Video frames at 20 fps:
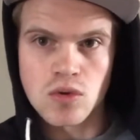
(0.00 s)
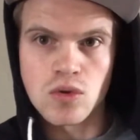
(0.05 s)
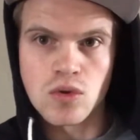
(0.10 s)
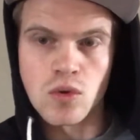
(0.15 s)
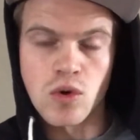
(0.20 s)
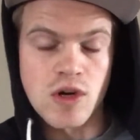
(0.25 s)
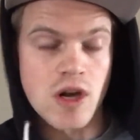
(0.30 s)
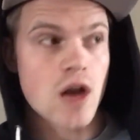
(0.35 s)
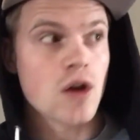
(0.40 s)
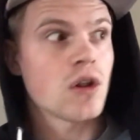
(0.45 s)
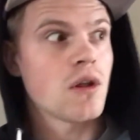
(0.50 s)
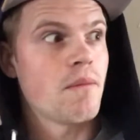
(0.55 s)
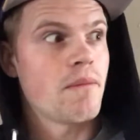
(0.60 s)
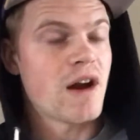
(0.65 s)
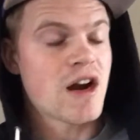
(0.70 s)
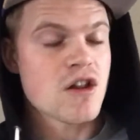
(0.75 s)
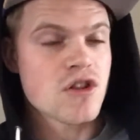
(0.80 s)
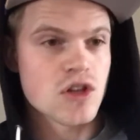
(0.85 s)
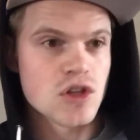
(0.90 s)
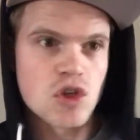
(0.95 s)
who are not only
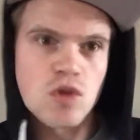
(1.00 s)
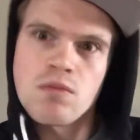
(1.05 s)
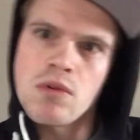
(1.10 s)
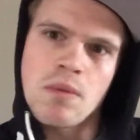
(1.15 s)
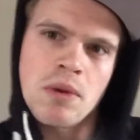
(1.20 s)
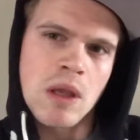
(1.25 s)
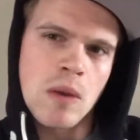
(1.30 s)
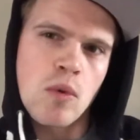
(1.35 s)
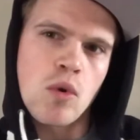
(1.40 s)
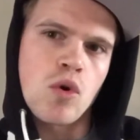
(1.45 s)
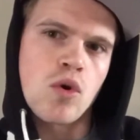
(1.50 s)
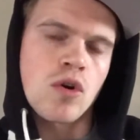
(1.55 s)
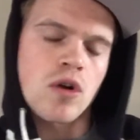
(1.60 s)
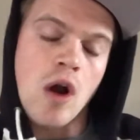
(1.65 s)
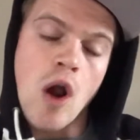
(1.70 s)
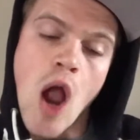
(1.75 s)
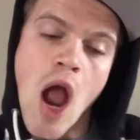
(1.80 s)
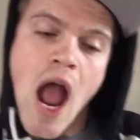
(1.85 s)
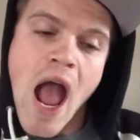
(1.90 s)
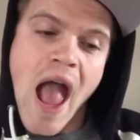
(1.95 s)
better than you, but people who
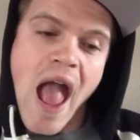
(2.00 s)
are